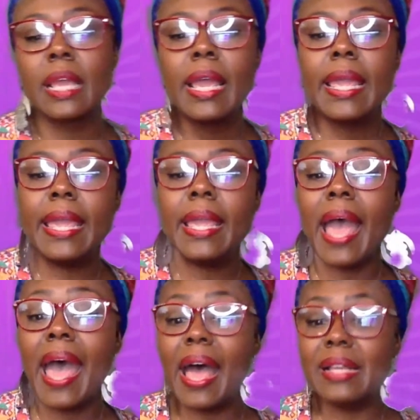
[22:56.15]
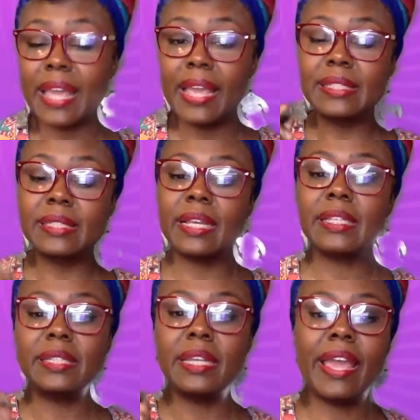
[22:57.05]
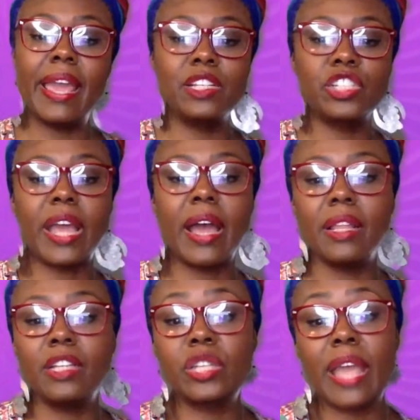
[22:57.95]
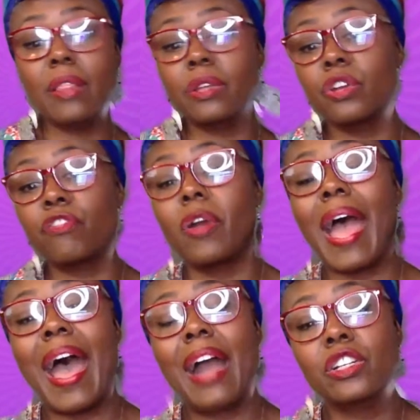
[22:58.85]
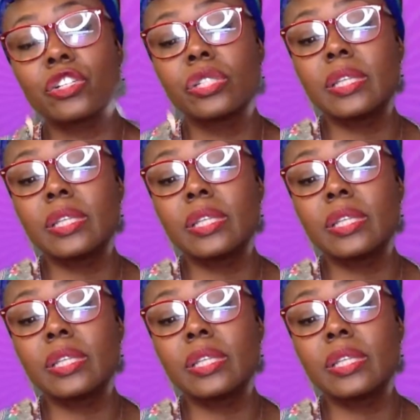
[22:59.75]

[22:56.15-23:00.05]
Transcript: he has a 60-day challenge calendar for actors.